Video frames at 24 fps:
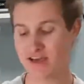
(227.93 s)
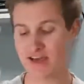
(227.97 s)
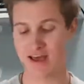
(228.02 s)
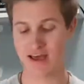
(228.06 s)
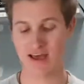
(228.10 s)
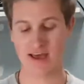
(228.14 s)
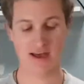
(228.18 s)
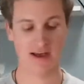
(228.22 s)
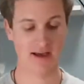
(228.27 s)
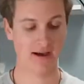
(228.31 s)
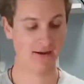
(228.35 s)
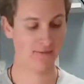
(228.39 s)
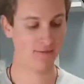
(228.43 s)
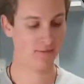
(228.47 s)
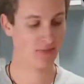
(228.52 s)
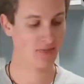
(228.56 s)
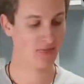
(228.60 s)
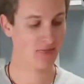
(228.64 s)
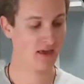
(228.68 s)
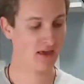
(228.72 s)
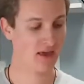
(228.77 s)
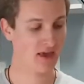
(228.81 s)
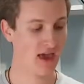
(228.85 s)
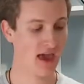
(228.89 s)
and
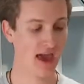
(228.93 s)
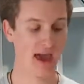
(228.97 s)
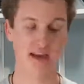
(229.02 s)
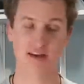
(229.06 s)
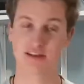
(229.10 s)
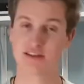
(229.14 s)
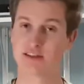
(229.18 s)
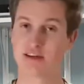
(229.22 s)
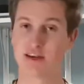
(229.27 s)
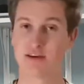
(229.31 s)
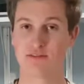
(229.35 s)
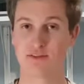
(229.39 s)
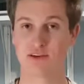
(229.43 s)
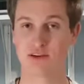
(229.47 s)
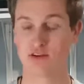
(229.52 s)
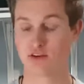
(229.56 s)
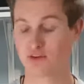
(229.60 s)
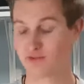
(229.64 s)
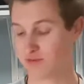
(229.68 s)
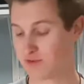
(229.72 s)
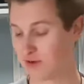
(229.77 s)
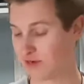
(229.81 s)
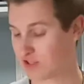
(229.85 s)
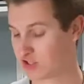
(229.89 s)
it's definitely
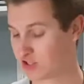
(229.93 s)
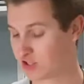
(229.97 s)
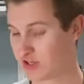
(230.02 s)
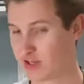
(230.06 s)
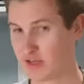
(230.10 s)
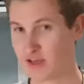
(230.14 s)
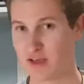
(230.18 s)
not French.